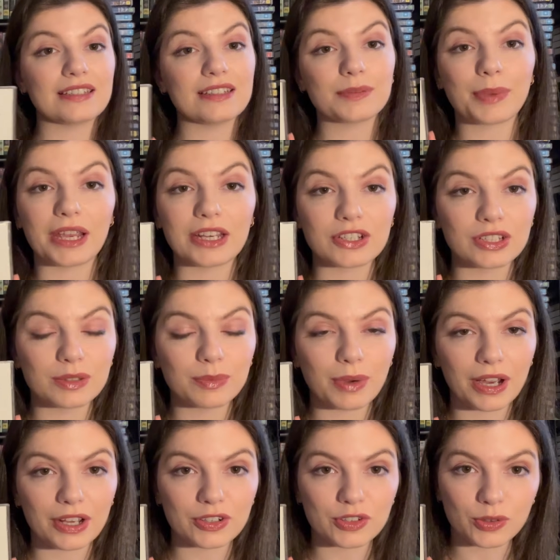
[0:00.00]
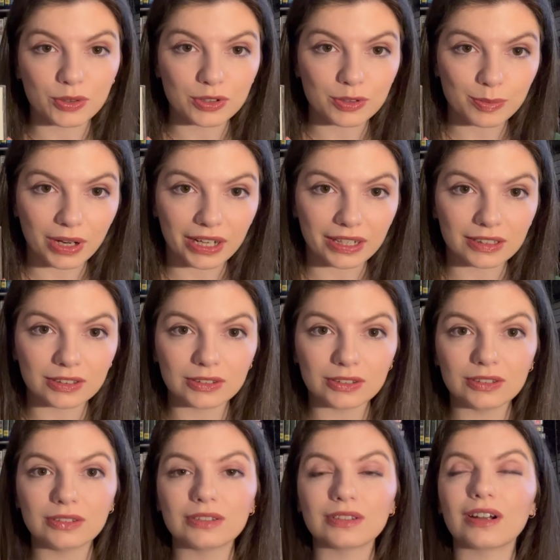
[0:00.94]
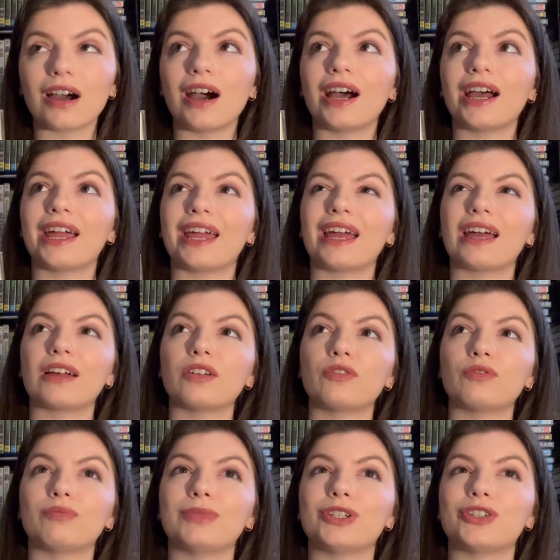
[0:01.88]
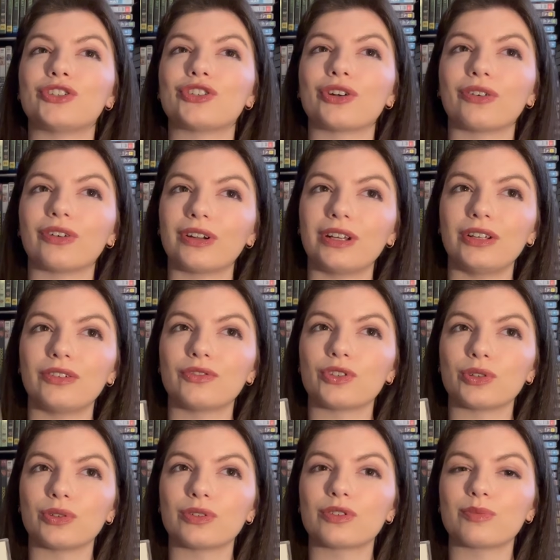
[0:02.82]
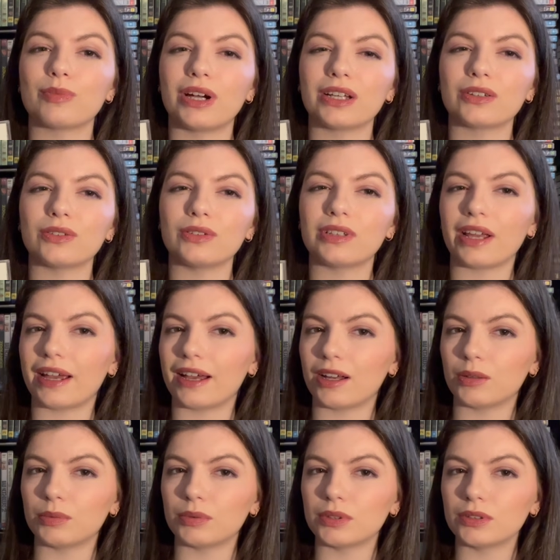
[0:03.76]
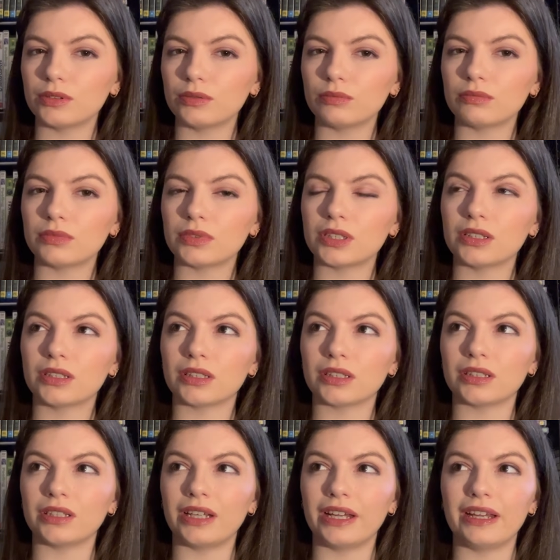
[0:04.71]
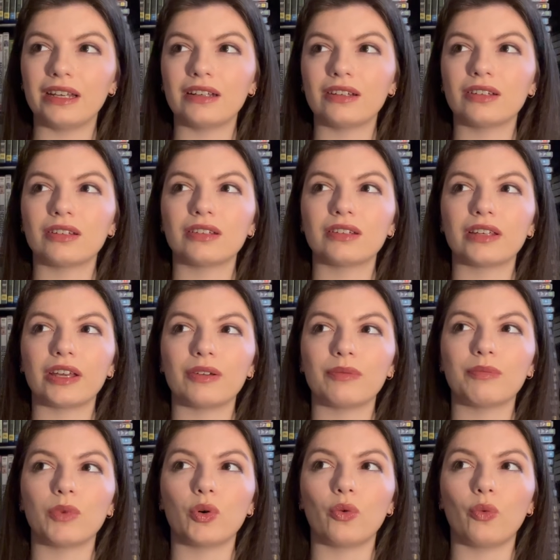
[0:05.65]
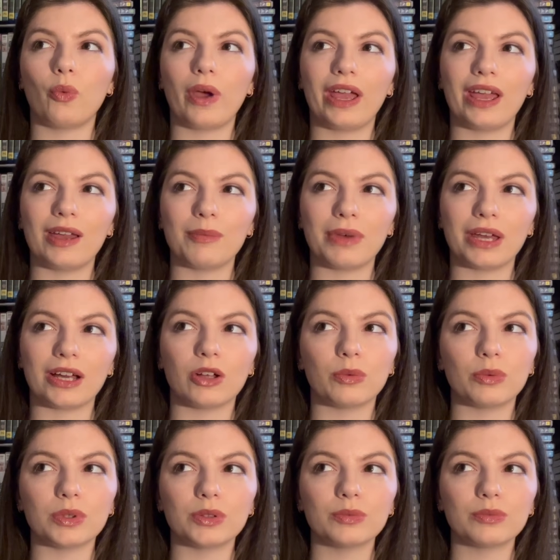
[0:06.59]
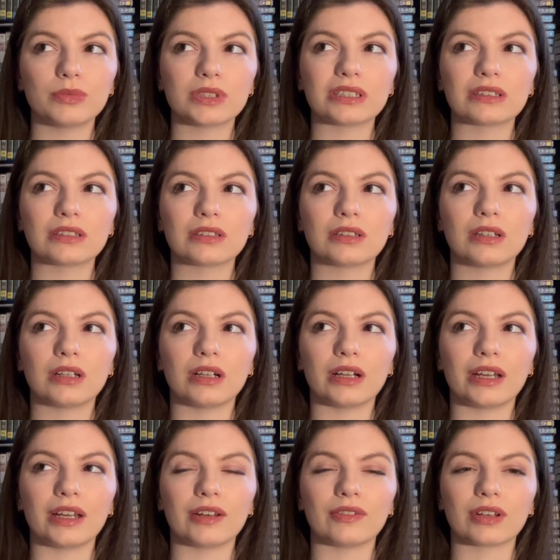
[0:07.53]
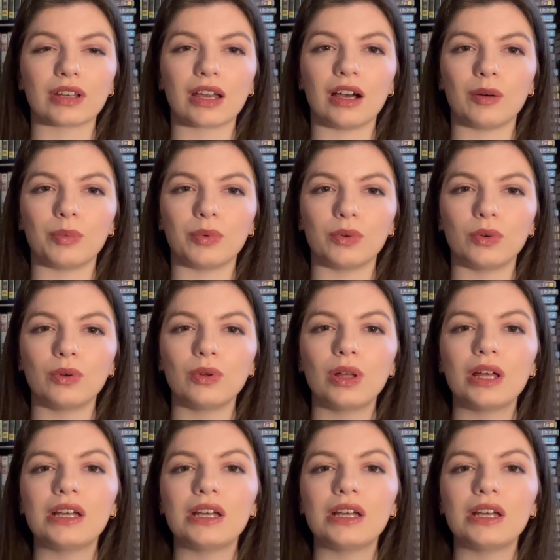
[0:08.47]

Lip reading: is Patience by George Michael. I have majority of George Michael's albums. I need to get more Wham albums. I have a couple,